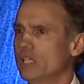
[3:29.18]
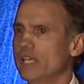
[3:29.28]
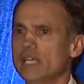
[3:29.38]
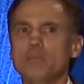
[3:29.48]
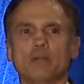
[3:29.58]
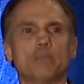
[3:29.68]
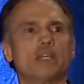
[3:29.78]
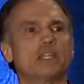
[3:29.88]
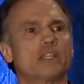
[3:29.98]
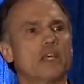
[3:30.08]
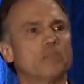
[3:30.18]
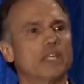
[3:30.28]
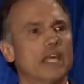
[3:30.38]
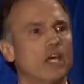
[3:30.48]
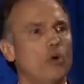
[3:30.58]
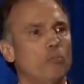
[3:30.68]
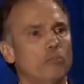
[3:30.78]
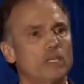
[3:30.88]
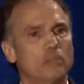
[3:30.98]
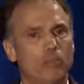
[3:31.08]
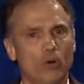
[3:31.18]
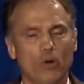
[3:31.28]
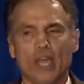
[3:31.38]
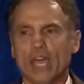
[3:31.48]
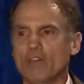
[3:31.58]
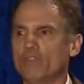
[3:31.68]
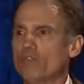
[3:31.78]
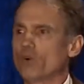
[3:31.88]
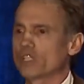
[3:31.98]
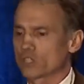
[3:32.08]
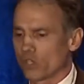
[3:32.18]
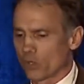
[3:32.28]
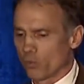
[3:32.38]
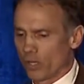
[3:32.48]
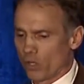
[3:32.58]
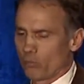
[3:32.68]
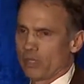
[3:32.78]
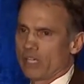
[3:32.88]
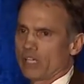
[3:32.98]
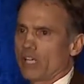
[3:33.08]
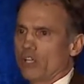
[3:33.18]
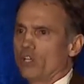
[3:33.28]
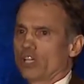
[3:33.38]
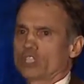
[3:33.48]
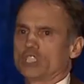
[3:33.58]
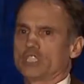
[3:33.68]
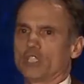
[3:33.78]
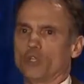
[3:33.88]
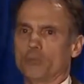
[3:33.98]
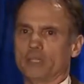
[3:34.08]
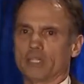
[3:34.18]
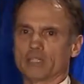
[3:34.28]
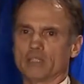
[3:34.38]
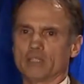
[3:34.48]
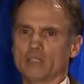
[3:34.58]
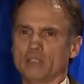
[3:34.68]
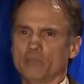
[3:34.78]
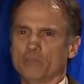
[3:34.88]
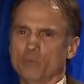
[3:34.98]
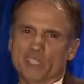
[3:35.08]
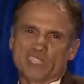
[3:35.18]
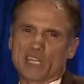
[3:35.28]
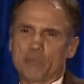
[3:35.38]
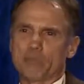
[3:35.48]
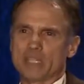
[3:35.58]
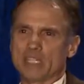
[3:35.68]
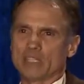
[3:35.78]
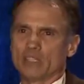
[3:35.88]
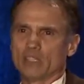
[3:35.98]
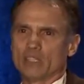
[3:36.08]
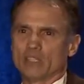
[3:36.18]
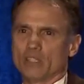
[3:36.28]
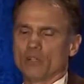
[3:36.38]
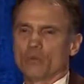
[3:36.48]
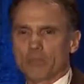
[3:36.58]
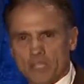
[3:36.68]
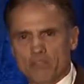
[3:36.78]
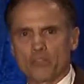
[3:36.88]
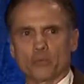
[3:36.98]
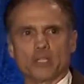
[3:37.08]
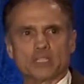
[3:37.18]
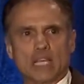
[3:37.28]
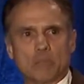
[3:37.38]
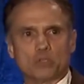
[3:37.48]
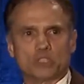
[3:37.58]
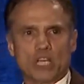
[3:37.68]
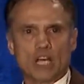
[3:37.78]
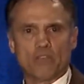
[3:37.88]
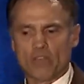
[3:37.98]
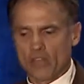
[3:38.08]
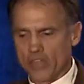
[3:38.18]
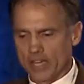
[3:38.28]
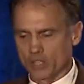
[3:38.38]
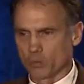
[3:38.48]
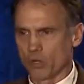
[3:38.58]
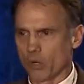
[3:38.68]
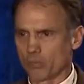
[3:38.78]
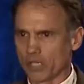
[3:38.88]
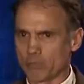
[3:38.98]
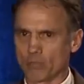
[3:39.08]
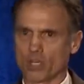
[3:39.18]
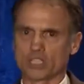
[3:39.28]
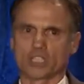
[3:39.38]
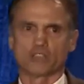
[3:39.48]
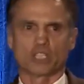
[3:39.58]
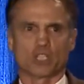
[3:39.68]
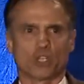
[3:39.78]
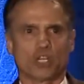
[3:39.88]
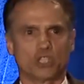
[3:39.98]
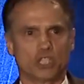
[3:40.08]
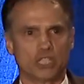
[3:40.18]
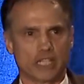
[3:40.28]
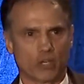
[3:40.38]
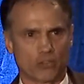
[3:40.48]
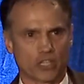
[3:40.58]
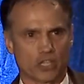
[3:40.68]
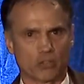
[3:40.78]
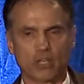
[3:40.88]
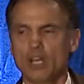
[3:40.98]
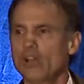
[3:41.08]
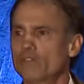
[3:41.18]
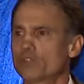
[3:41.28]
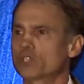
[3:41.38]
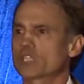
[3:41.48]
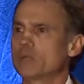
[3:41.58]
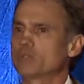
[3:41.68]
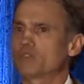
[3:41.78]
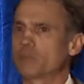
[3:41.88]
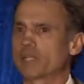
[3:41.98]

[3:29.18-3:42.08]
implement them to help people and focus on well-being, not just ill-being. But what does that mean? Well, let me give 3 examples of that as well, bringing positive psychology into healthcare. First comes from